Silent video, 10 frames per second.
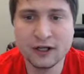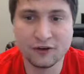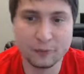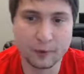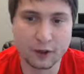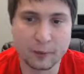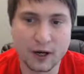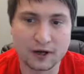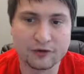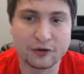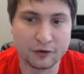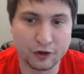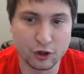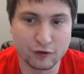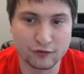a spare box here in
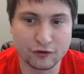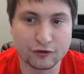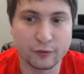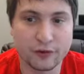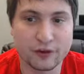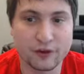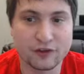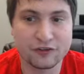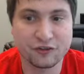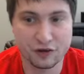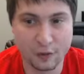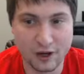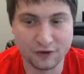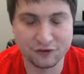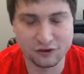the office with
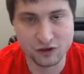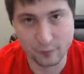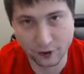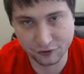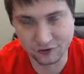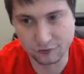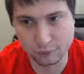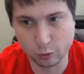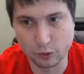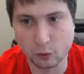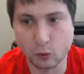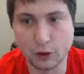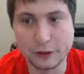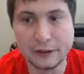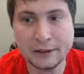CentOS and JBoss
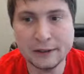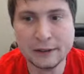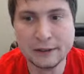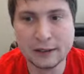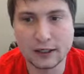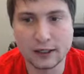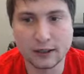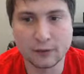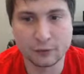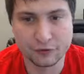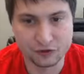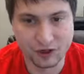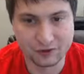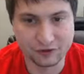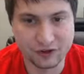7.1 with
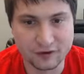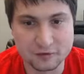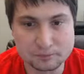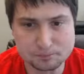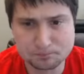Java 7.